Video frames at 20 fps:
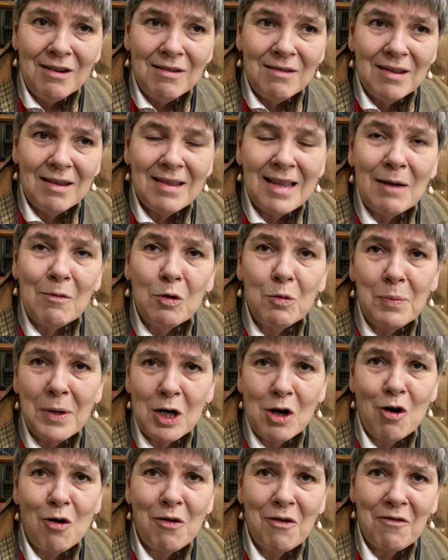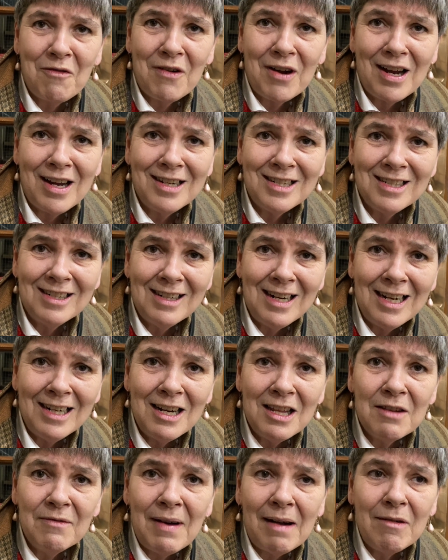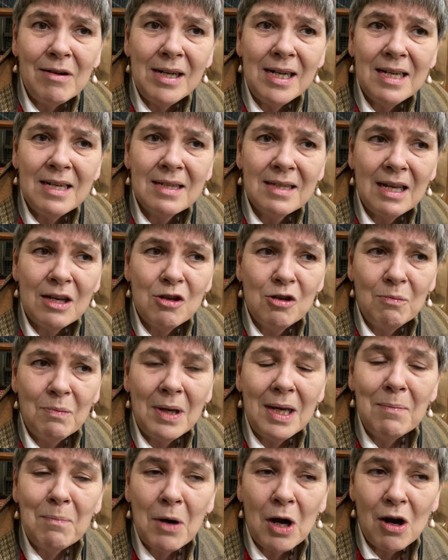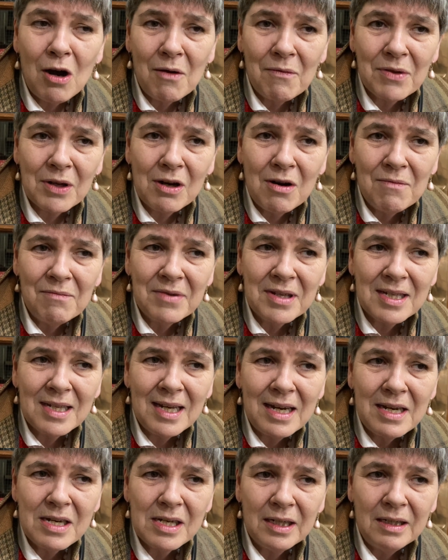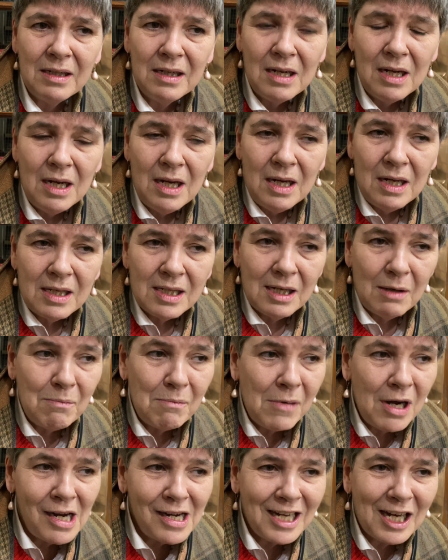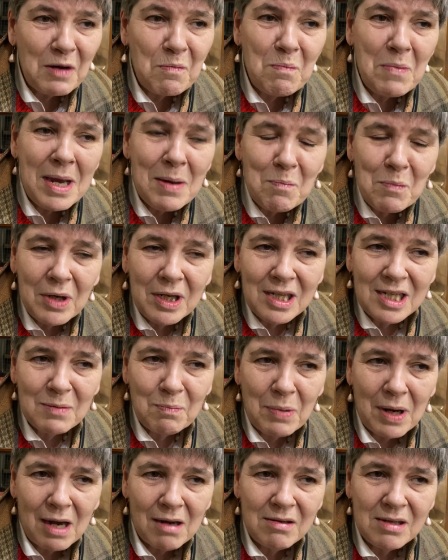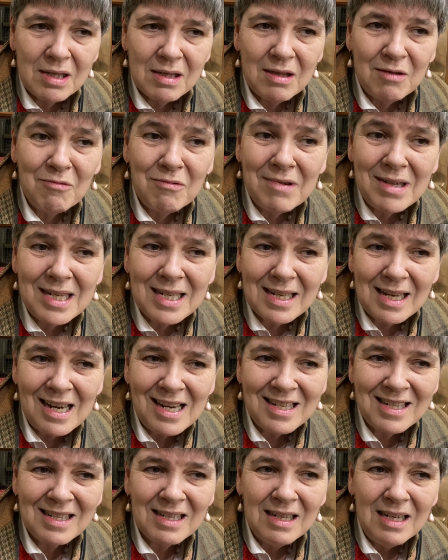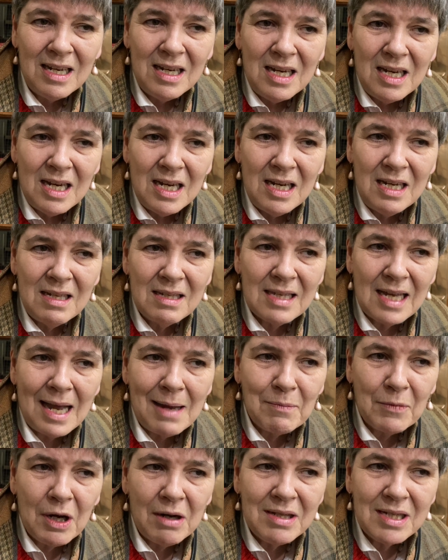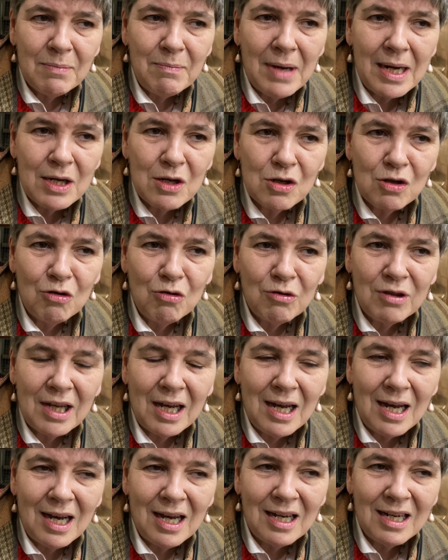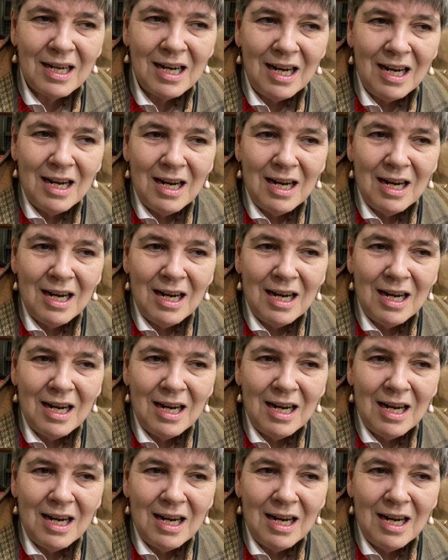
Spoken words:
that they would be horrified. And at the very least, they should be part of the conversation. So my commitment post the recess is that I'm going to make sure that I